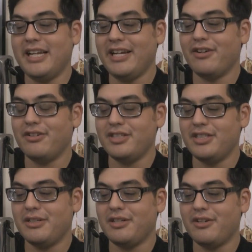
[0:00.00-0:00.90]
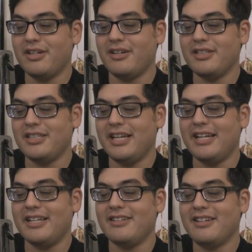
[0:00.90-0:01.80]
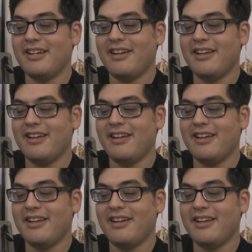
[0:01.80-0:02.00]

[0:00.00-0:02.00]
Here, you turn it on, you hit it,